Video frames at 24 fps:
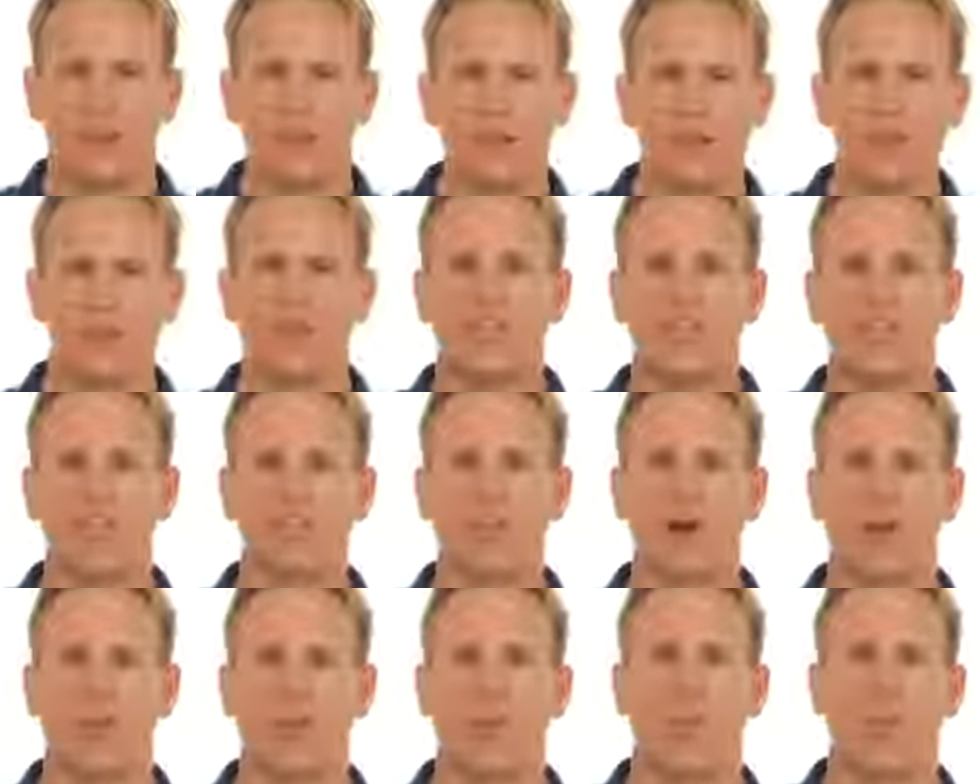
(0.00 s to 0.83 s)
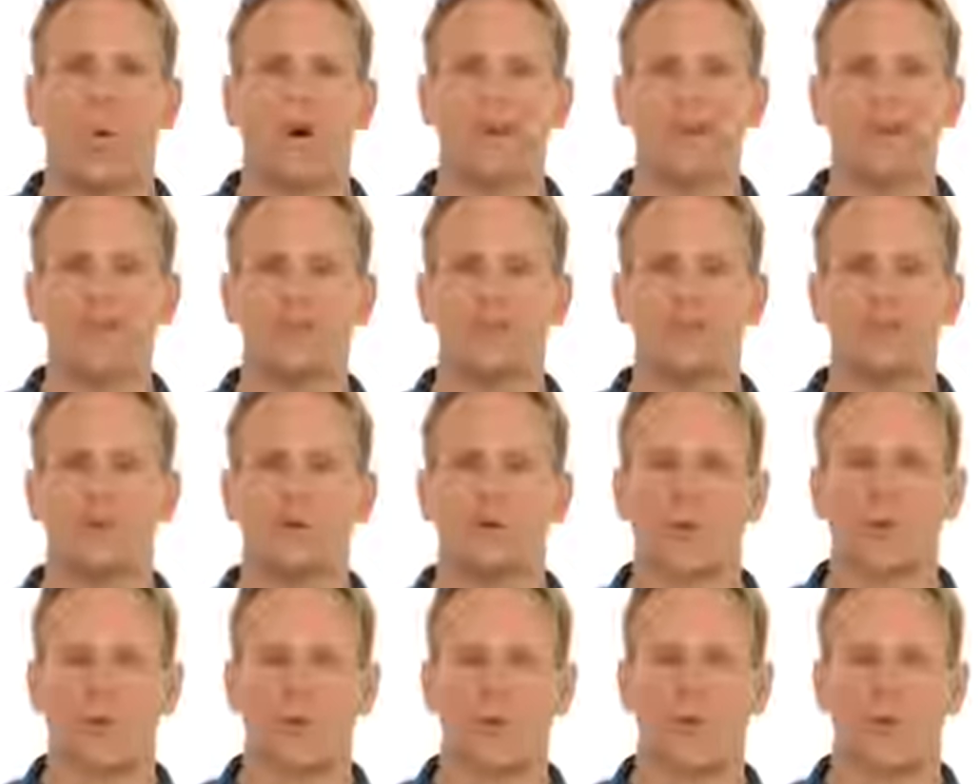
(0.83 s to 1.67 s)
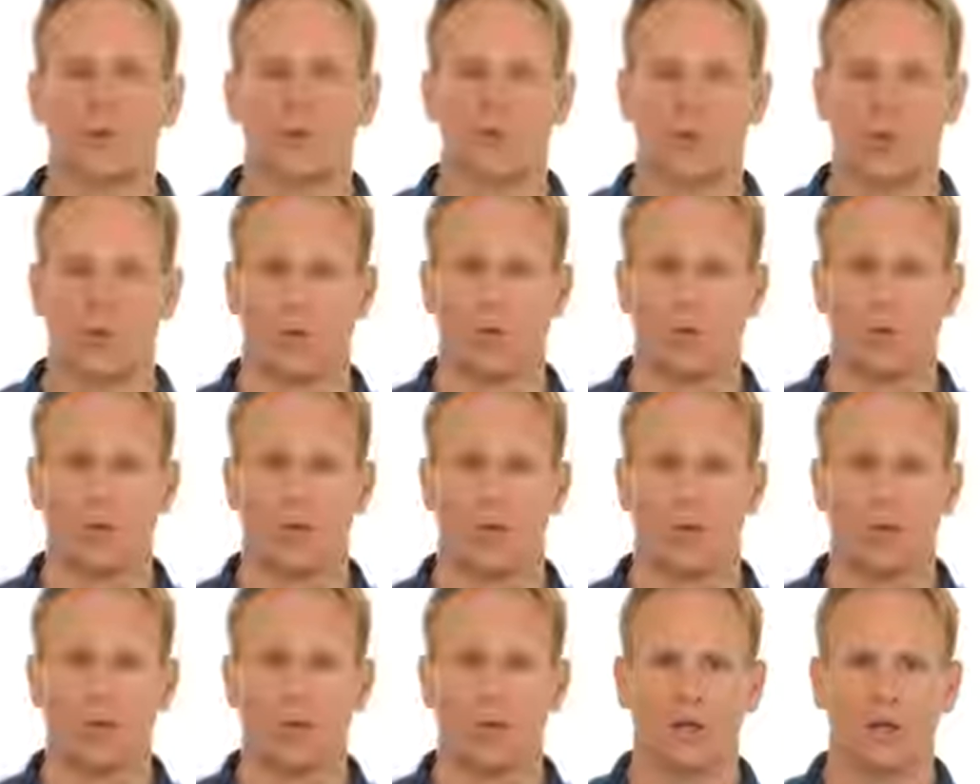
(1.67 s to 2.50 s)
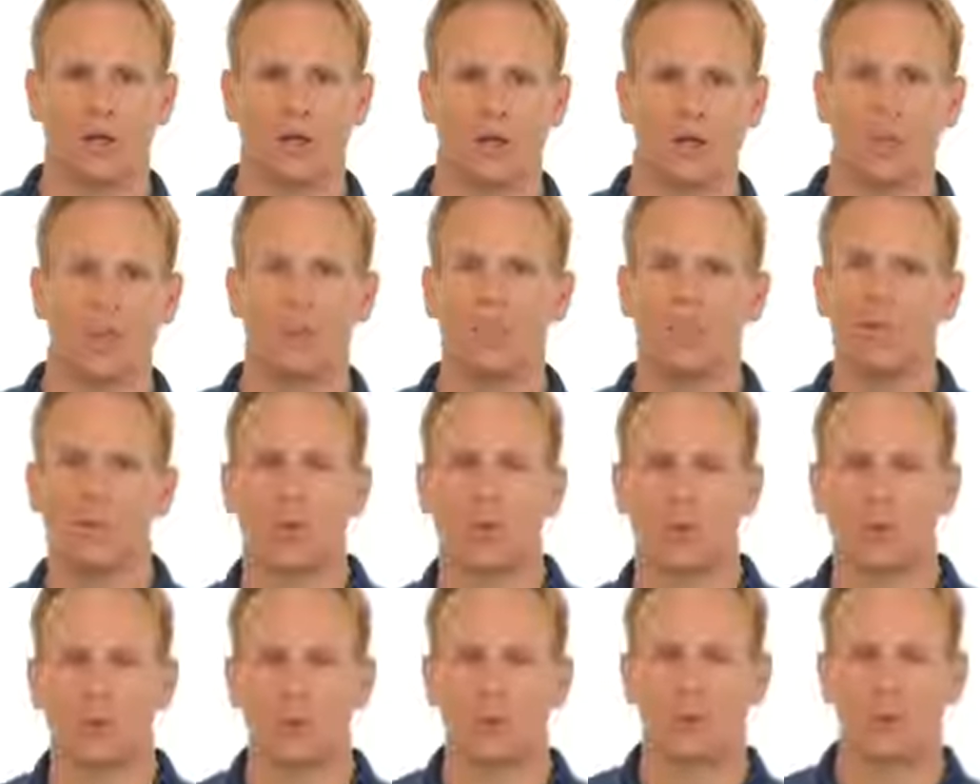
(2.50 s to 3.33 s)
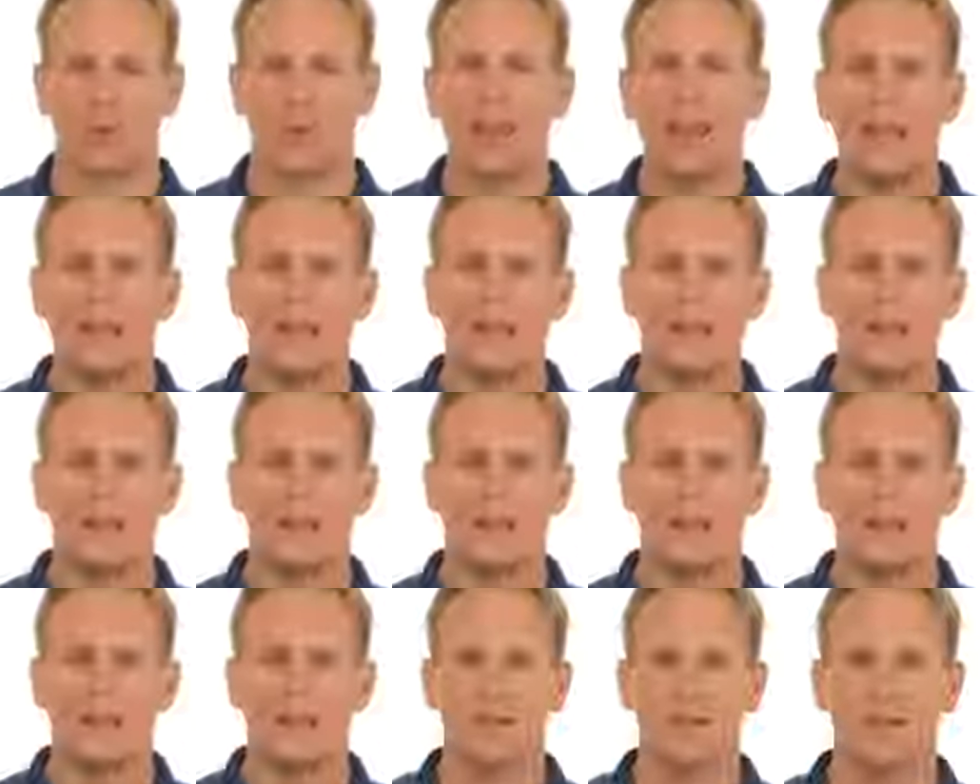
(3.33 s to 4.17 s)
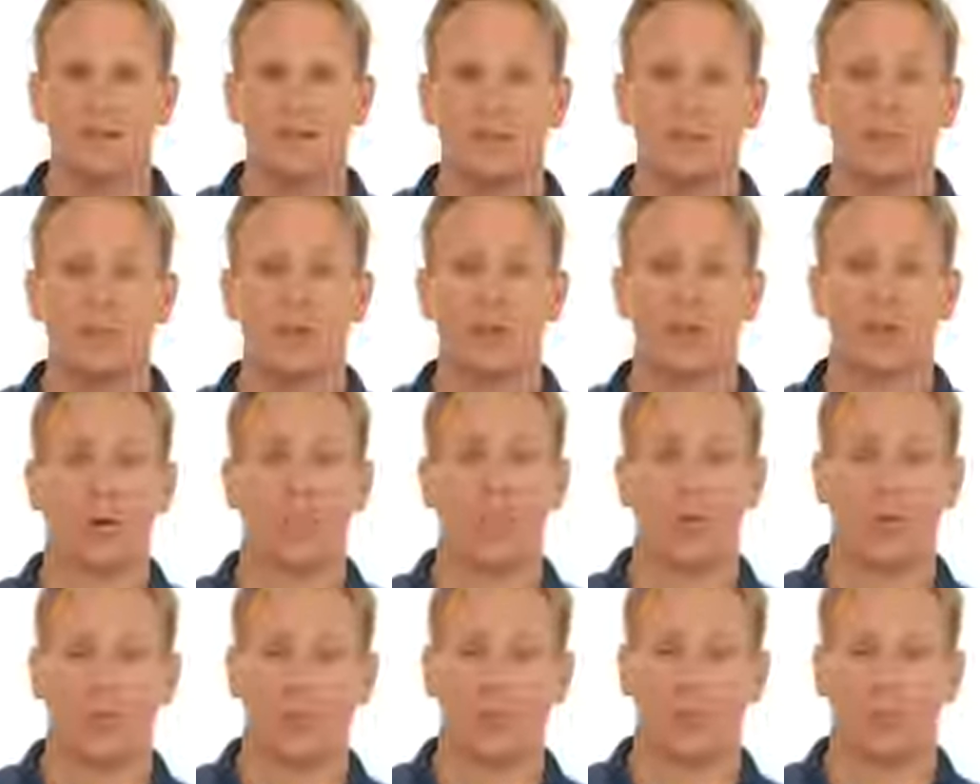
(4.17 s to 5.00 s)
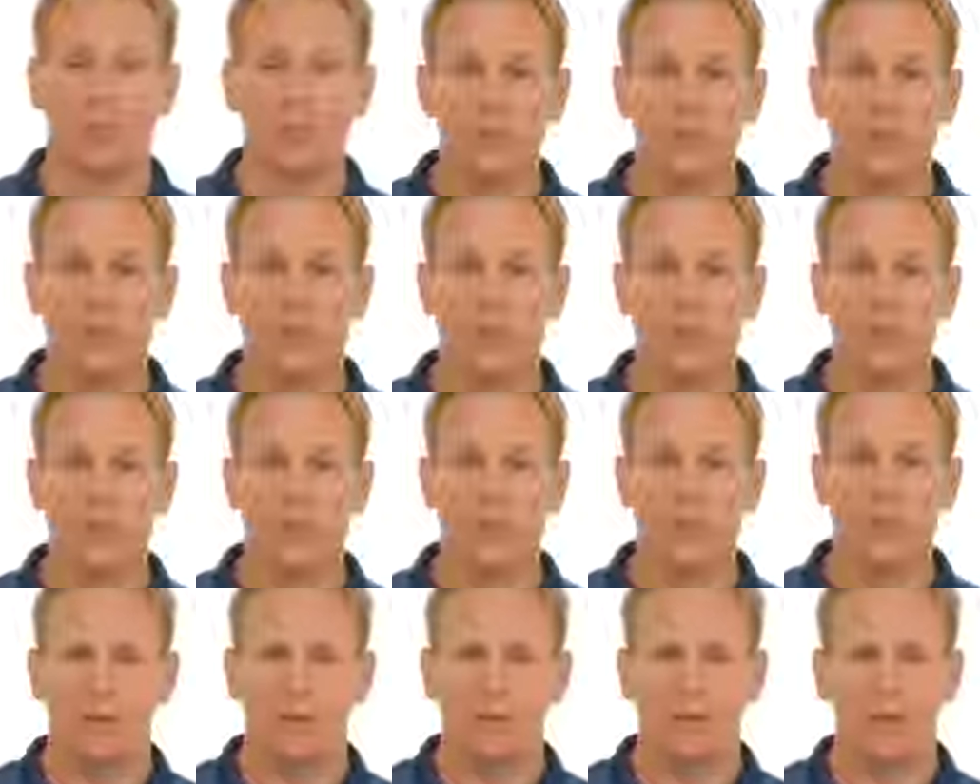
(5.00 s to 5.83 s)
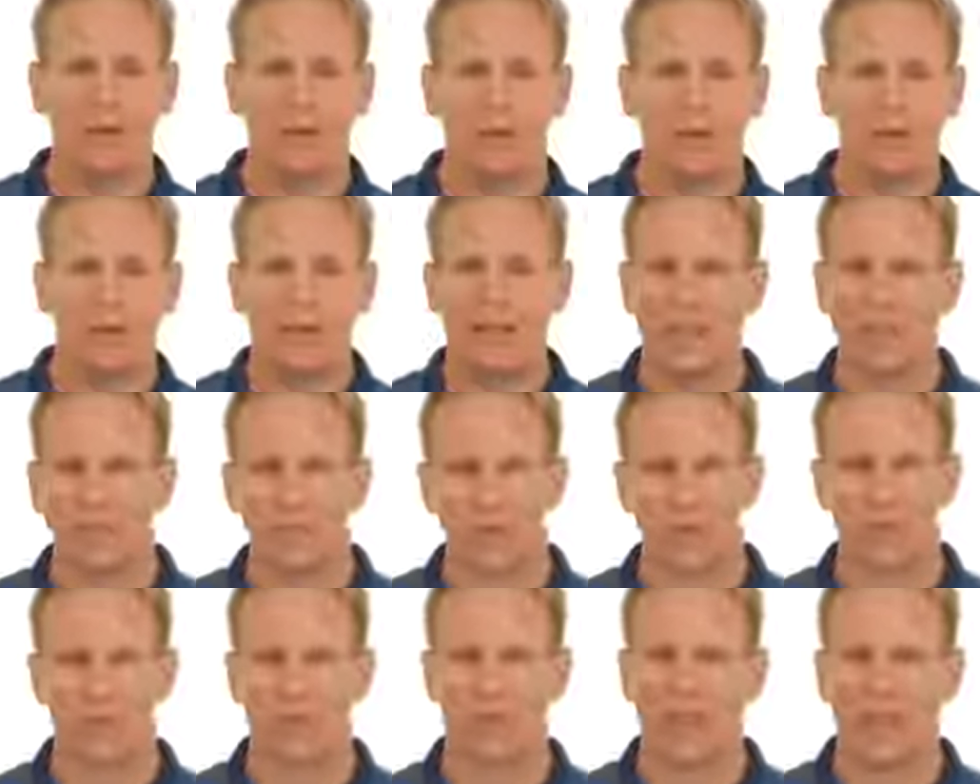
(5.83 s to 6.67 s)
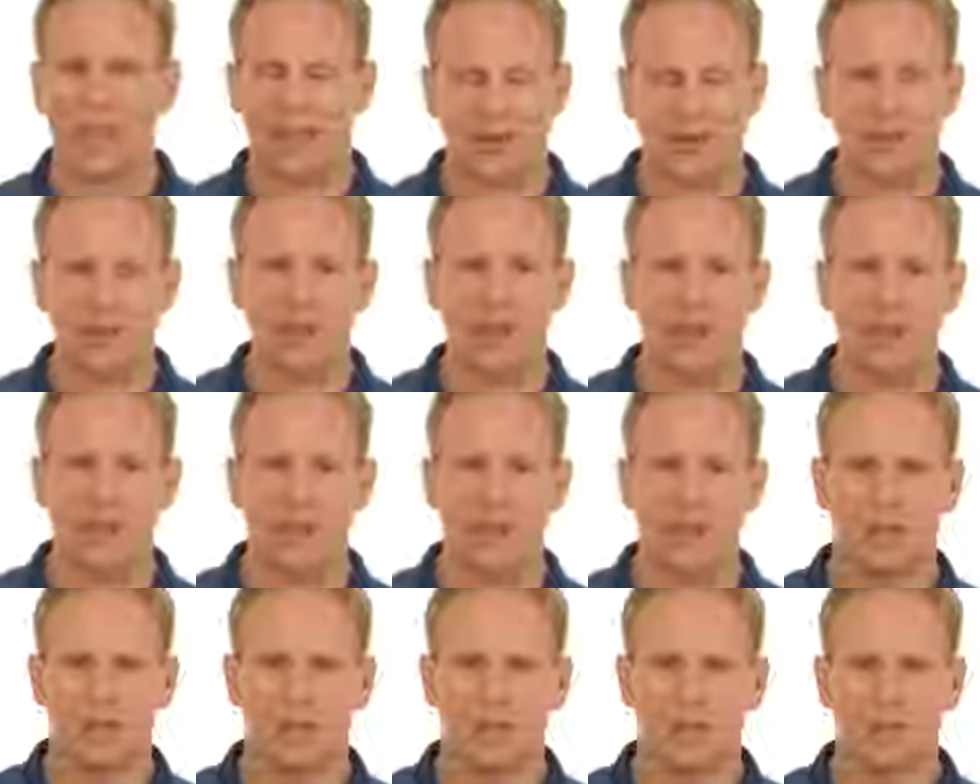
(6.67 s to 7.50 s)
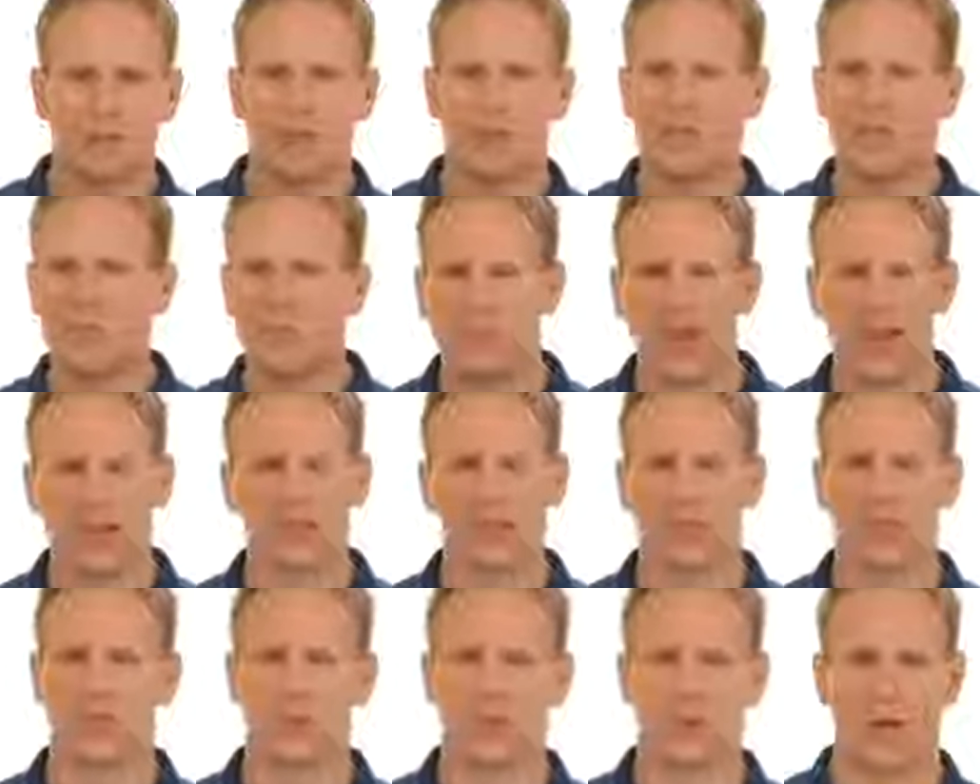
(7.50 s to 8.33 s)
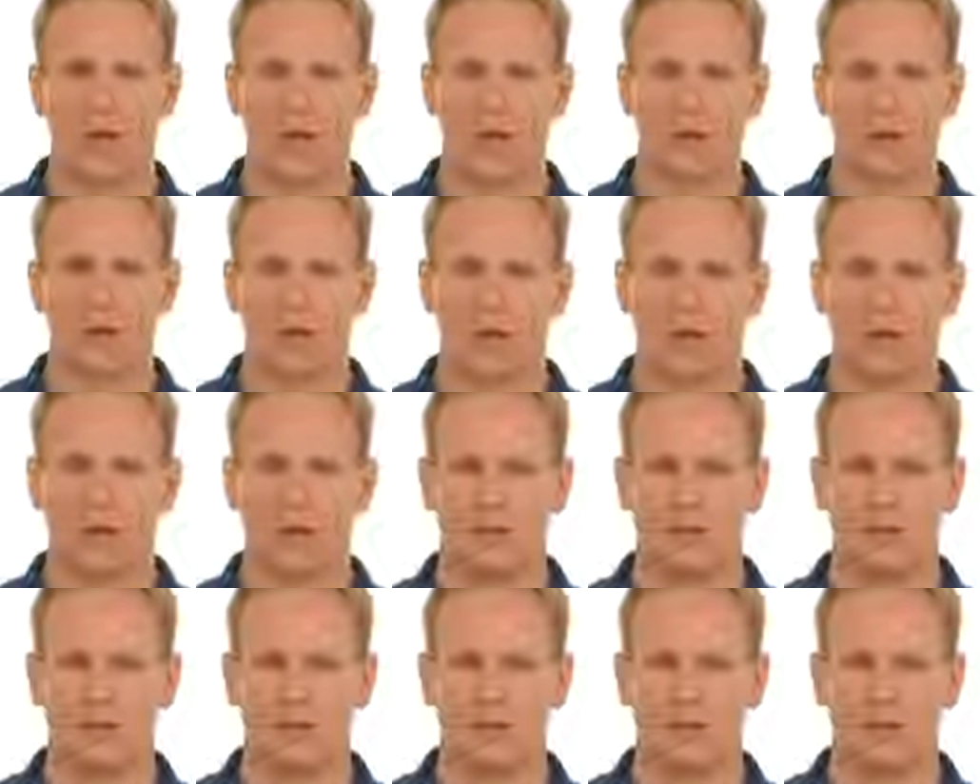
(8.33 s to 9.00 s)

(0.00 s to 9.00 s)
want you to think about, what is your health goal? Maybe you want to lose weight. Maybe you want to build muscle. Maybe you want to increase your energy, minimize your stress,